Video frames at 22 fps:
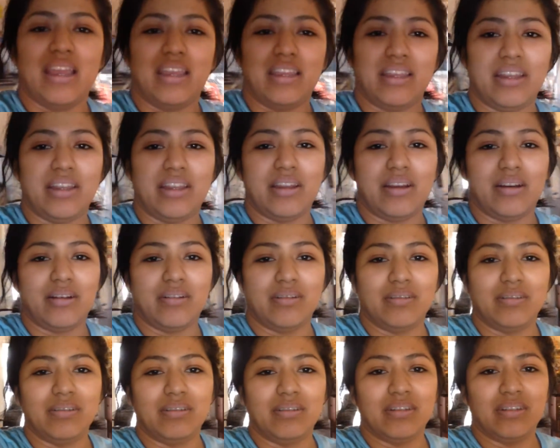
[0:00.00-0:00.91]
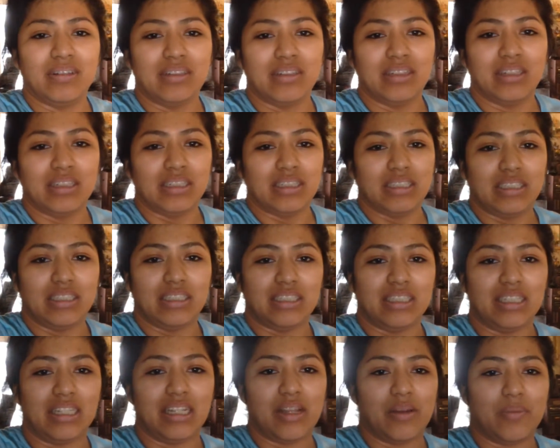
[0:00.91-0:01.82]
you know,
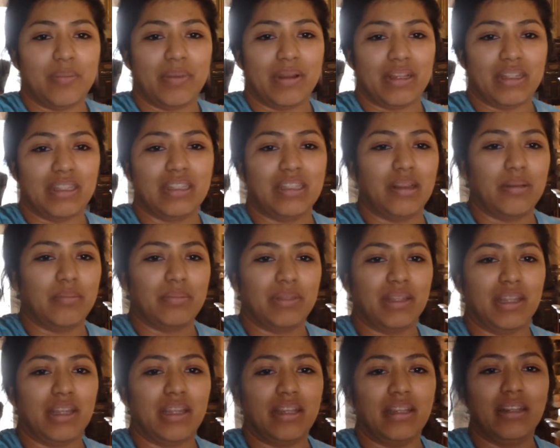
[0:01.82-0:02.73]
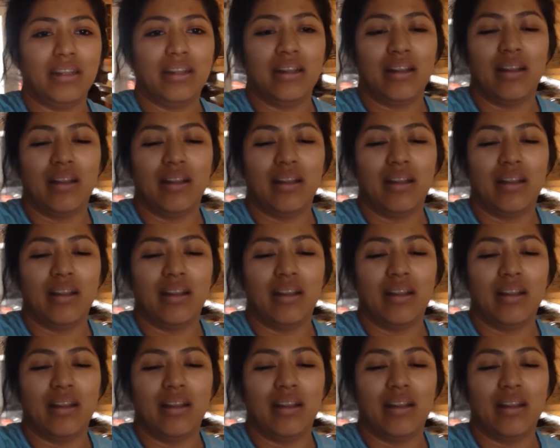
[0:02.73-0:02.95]
just a little bit of something.